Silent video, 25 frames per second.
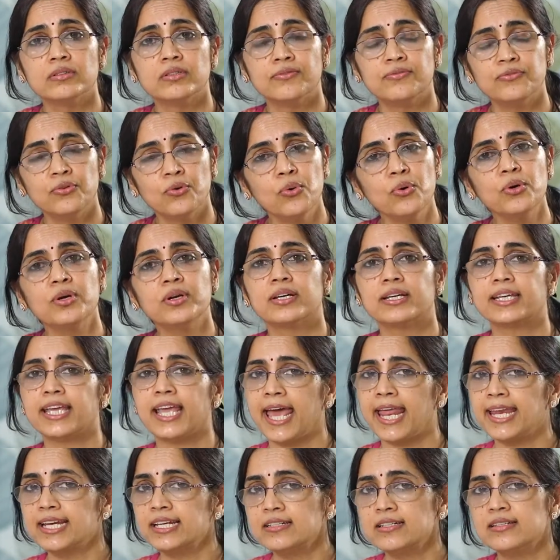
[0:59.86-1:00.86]
4
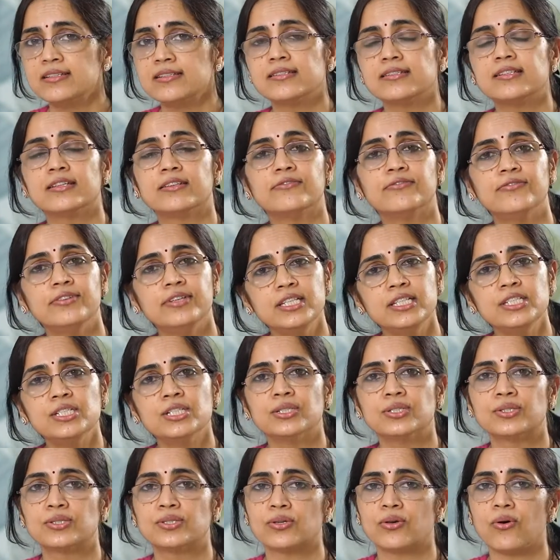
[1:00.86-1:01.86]
characteristic
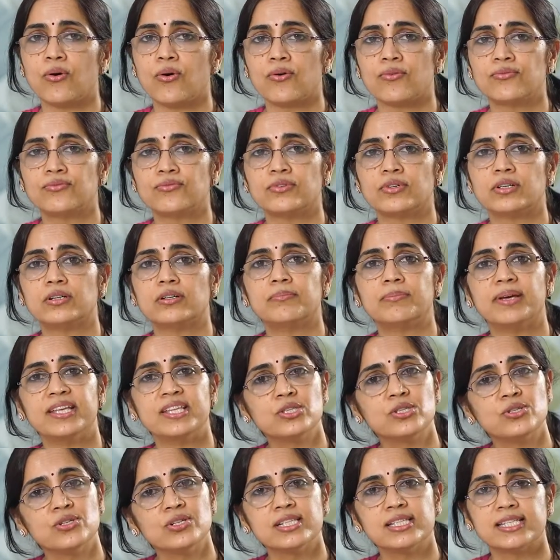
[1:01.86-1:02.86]
features of
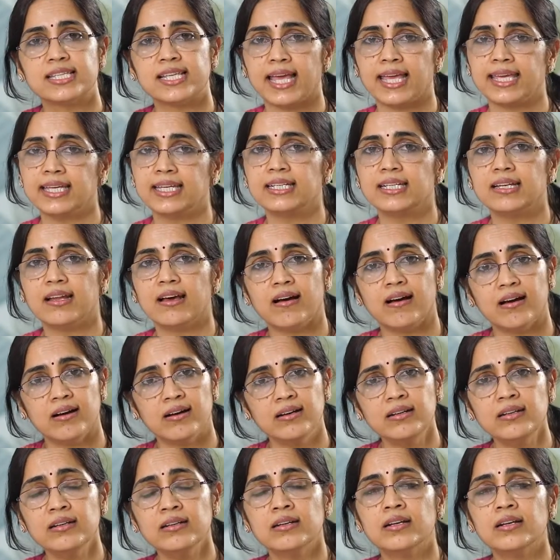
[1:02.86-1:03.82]
menstrual cycle are: